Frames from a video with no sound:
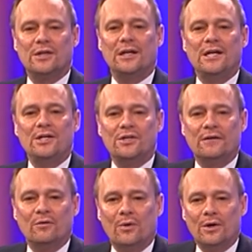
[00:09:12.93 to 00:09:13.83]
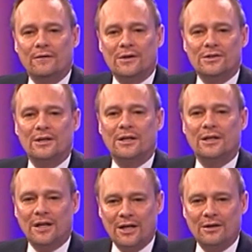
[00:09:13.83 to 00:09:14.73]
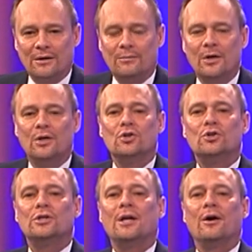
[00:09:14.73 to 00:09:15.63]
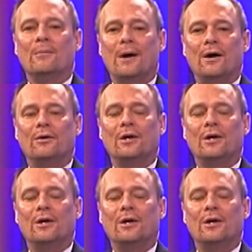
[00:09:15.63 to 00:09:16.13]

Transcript: that each and every one of us in the kingdom should care about.